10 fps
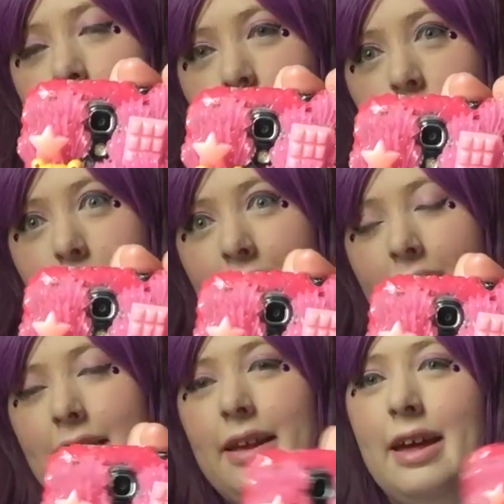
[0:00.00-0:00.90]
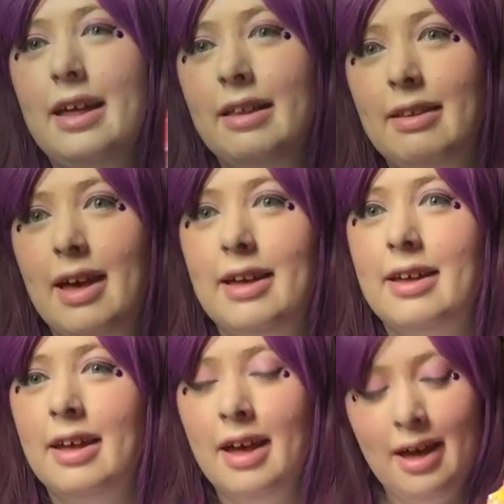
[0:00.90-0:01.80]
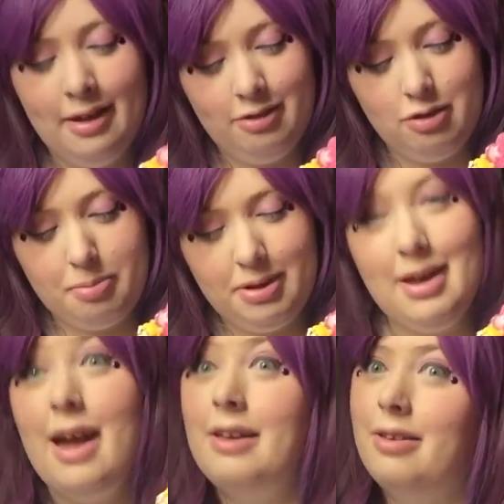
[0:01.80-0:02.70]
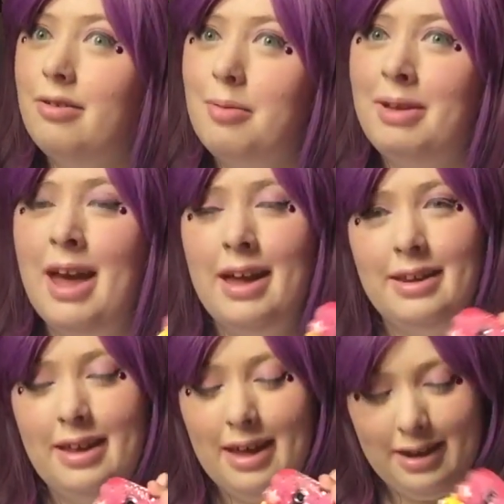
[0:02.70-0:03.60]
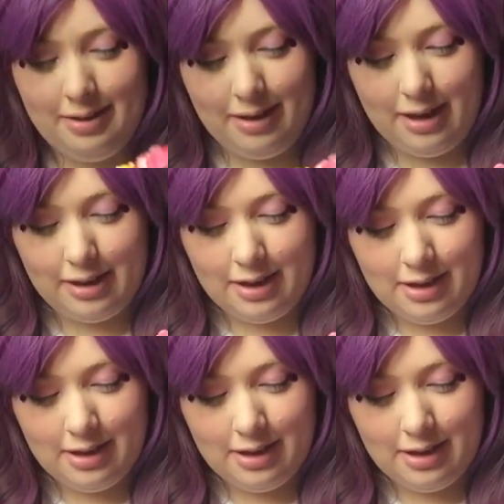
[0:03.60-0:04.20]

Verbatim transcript: the strawberry candy. It's like strawberry chan, strawberry candy, and it's like.